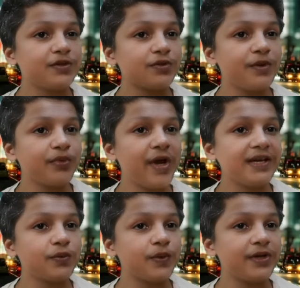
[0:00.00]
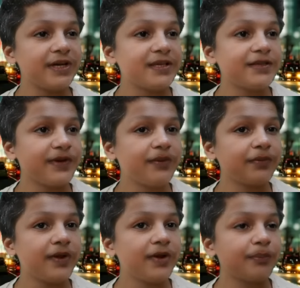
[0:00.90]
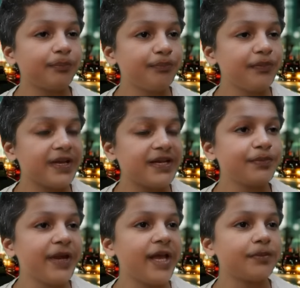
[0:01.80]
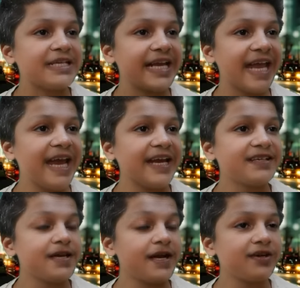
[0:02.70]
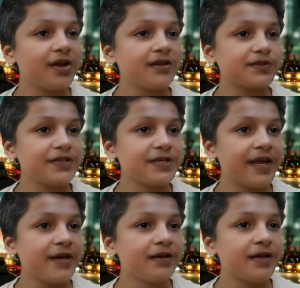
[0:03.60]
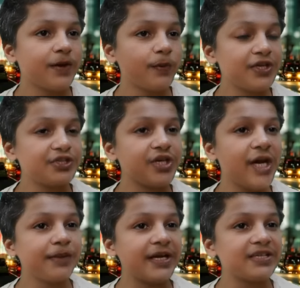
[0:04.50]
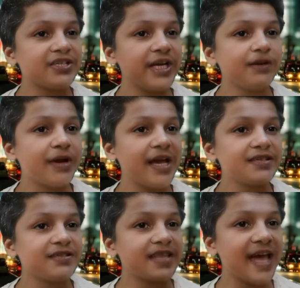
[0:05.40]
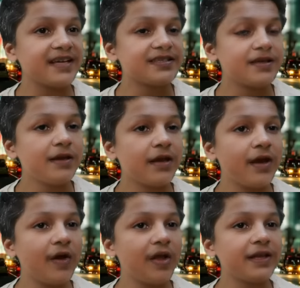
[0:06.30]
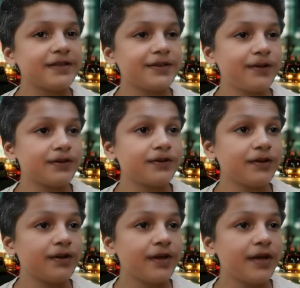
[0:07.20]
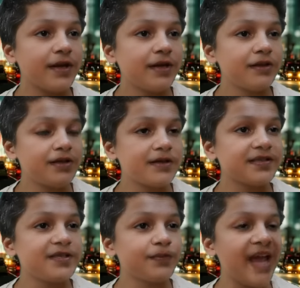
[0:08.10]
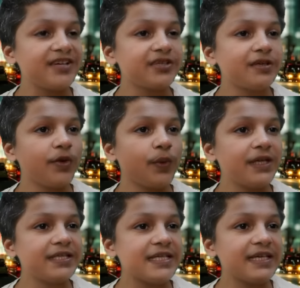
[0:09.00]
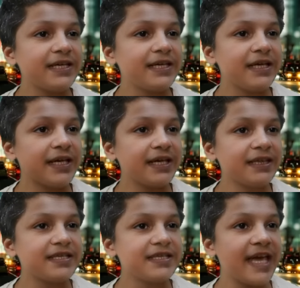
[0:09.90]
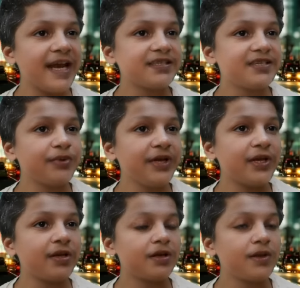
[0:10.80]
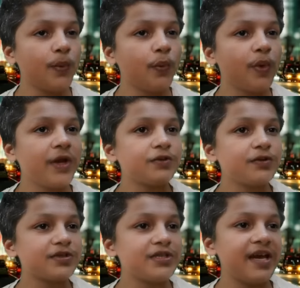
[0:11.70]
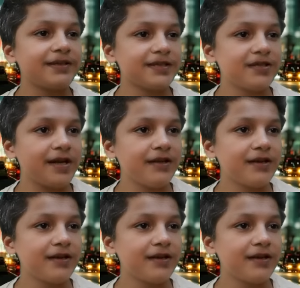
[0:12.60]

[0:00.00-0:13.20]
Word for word: to the point where he's he's become a decades Arnold Schwarzenegger with a charm and screen presence that's all his own. So there is a special novelty in this character being the one to start it all.